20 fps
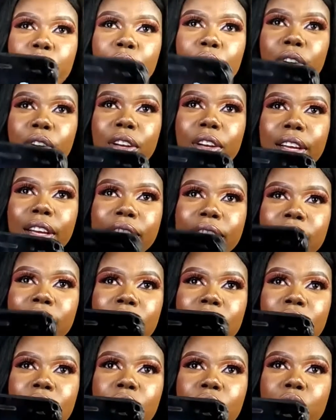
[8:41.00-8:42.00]
look like.
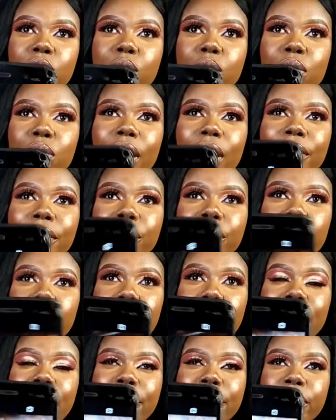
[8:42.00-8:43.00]
So I'll video
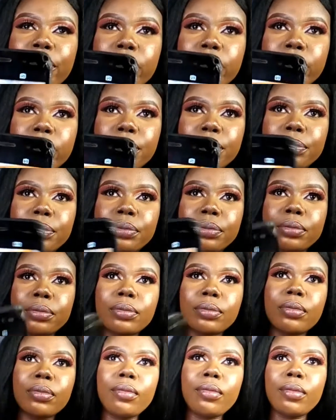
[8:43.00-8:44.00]
with my phone.
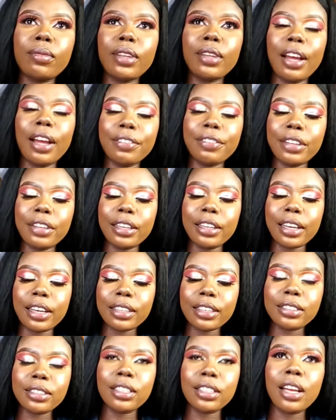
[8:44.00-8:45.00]
After
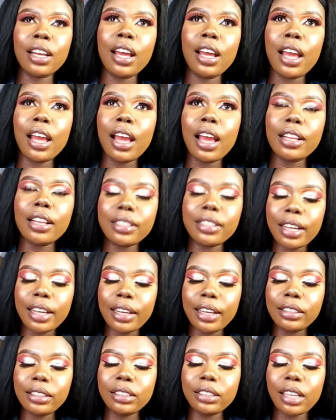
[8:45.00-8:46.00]
that,
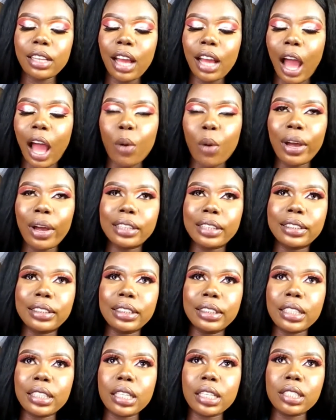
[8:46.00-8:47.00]
then I will
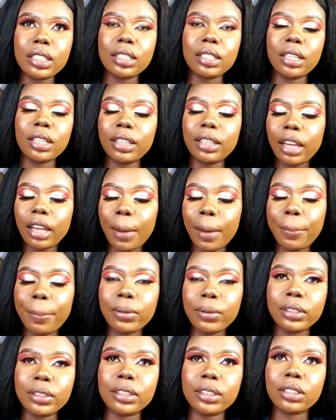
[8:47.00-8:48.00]
edit it. Then I'll
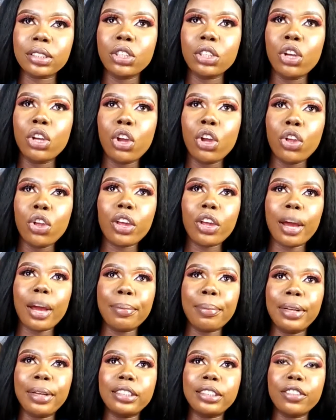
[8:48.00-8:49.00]
post it. You can
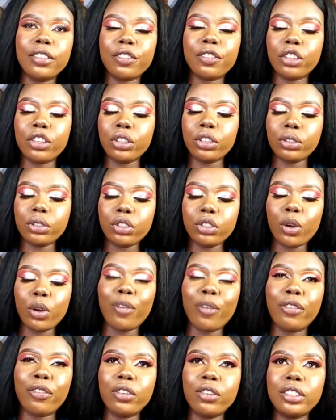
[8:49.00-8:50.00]
place your video,
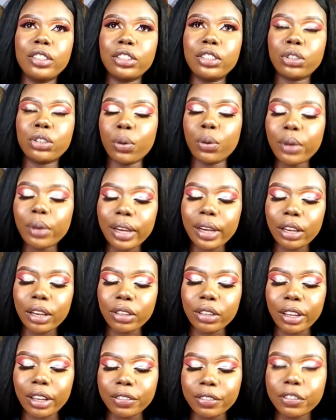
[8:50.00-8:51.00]
your phone is somewhere that
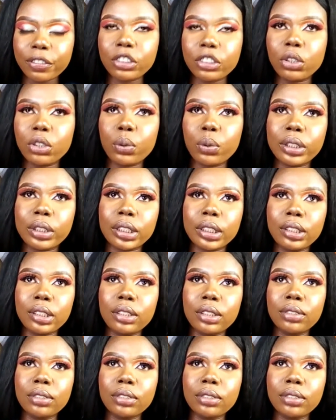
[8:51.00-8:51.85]
you can video with it,